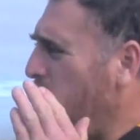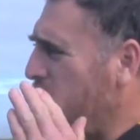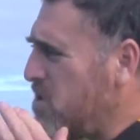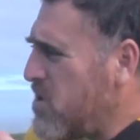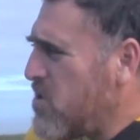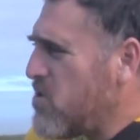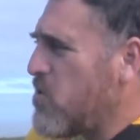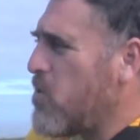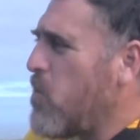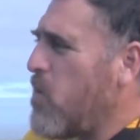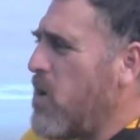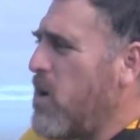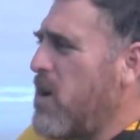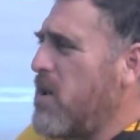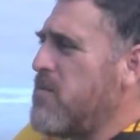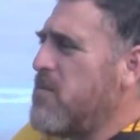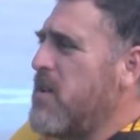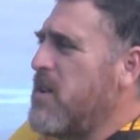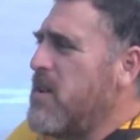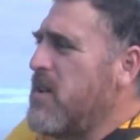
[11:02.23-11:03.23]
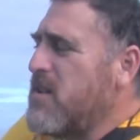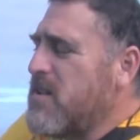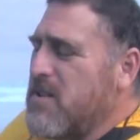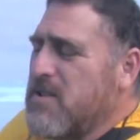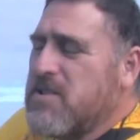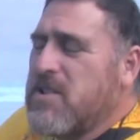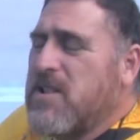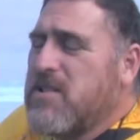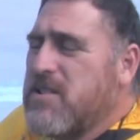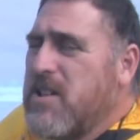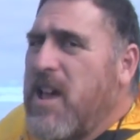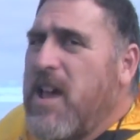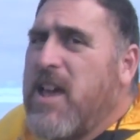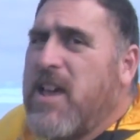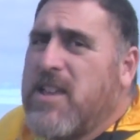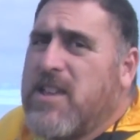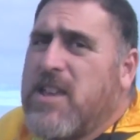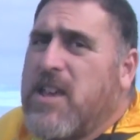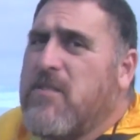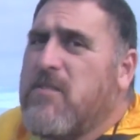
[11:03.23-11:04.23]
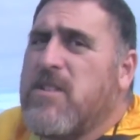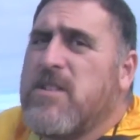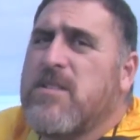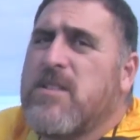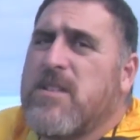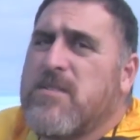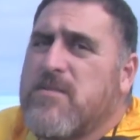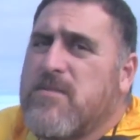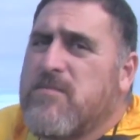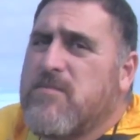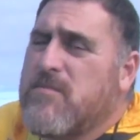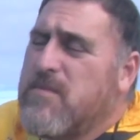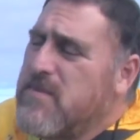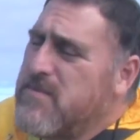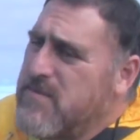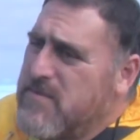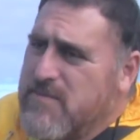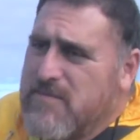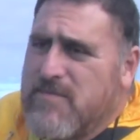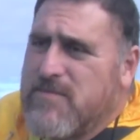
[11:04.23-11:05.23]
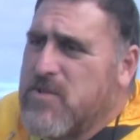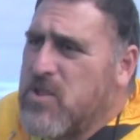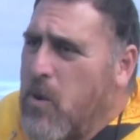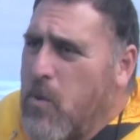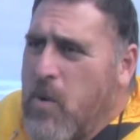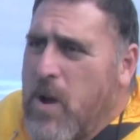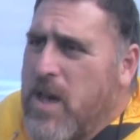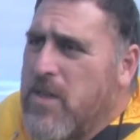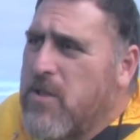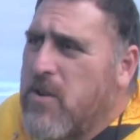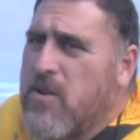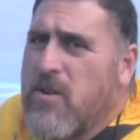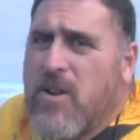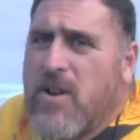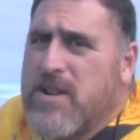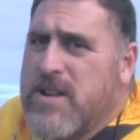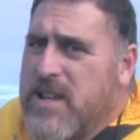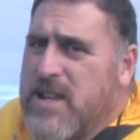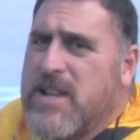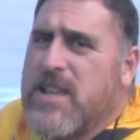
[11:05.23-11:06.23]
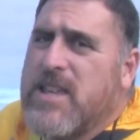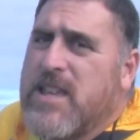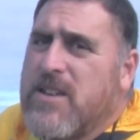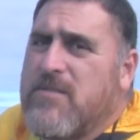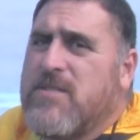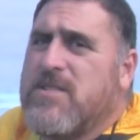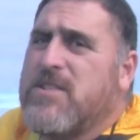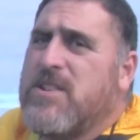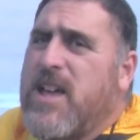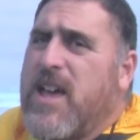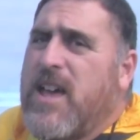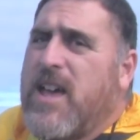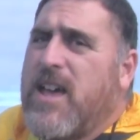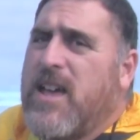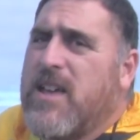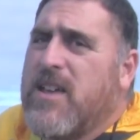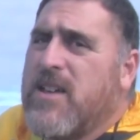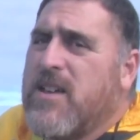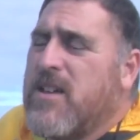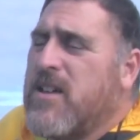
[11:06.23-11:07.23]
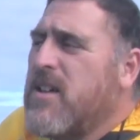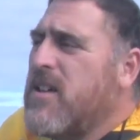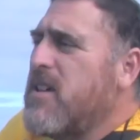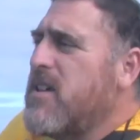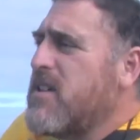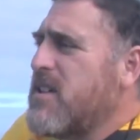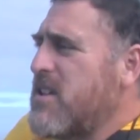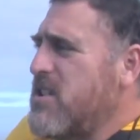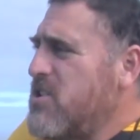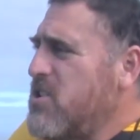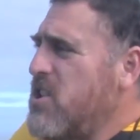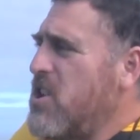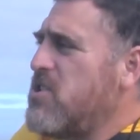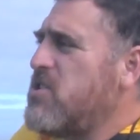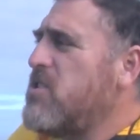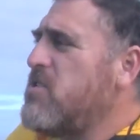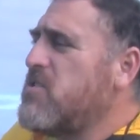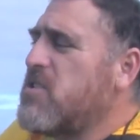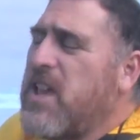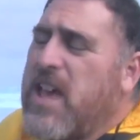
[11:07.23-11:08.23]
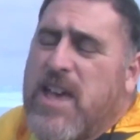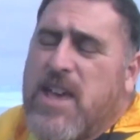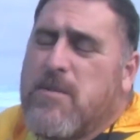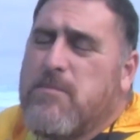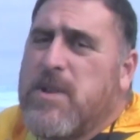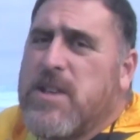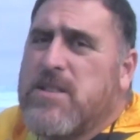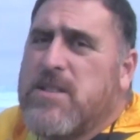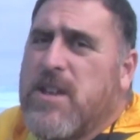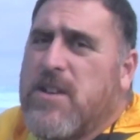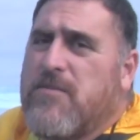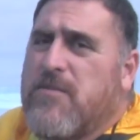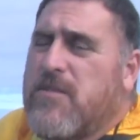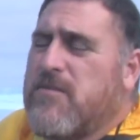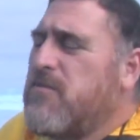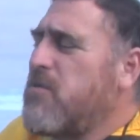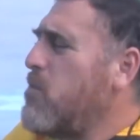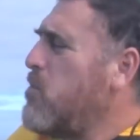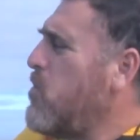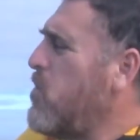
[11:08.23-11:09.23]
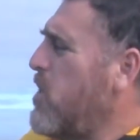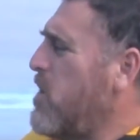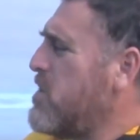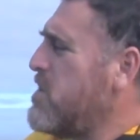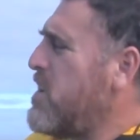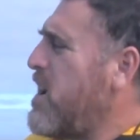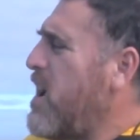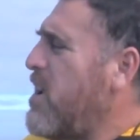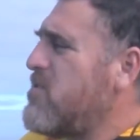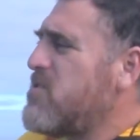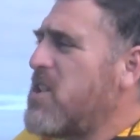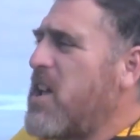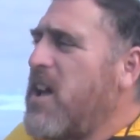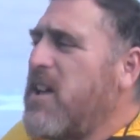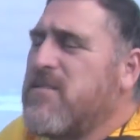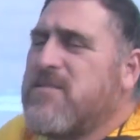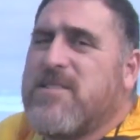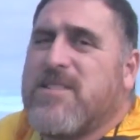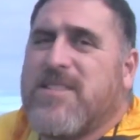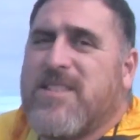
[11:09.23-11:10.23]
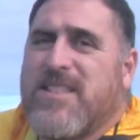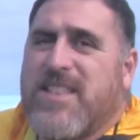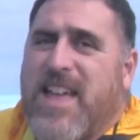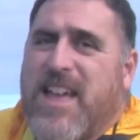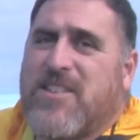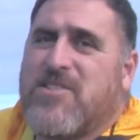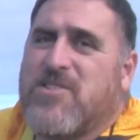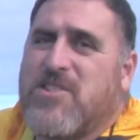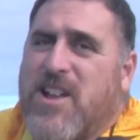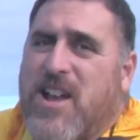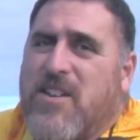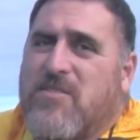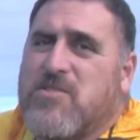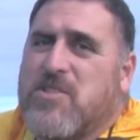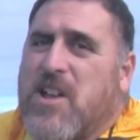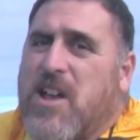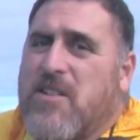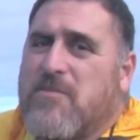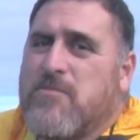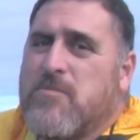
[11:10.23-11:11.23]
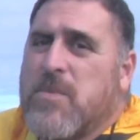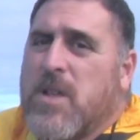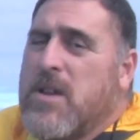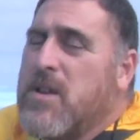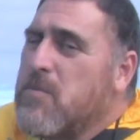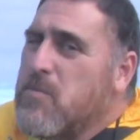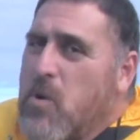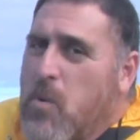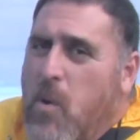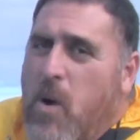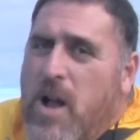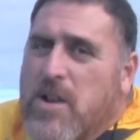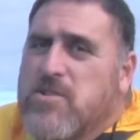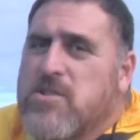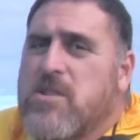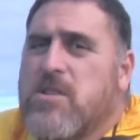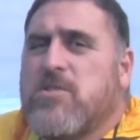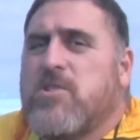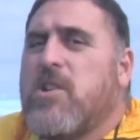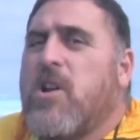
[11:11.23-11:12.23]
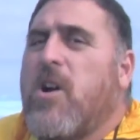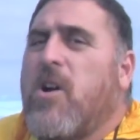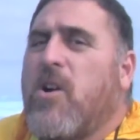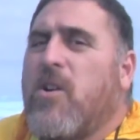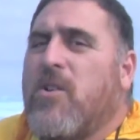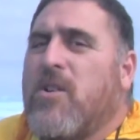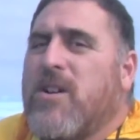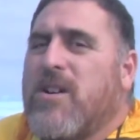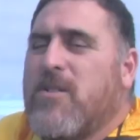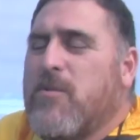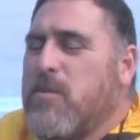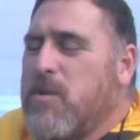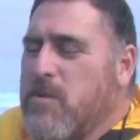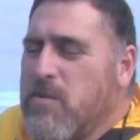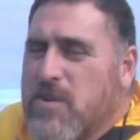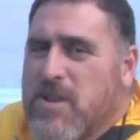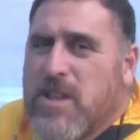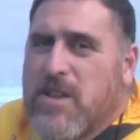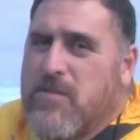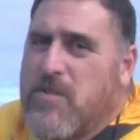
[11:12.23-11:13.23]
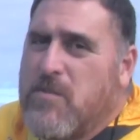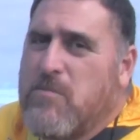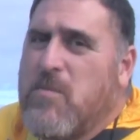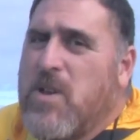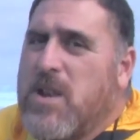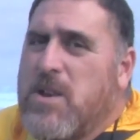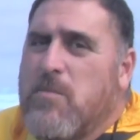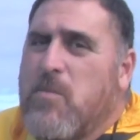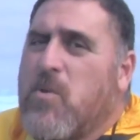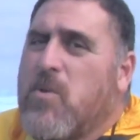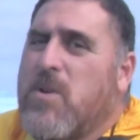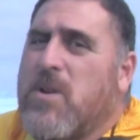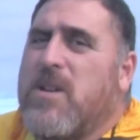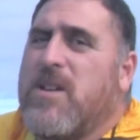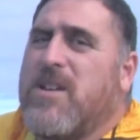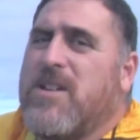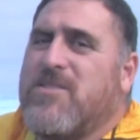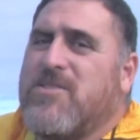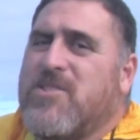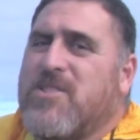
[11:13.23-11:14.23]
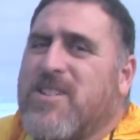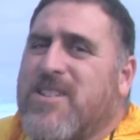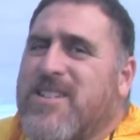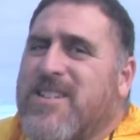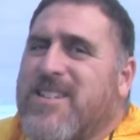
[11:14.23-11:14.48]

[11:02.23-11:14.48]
on just one, because I'll tell you, given the, the weather on any given day, Conditions can be different from one dive site to the next dive site. But watch the show. We will give you many more hints.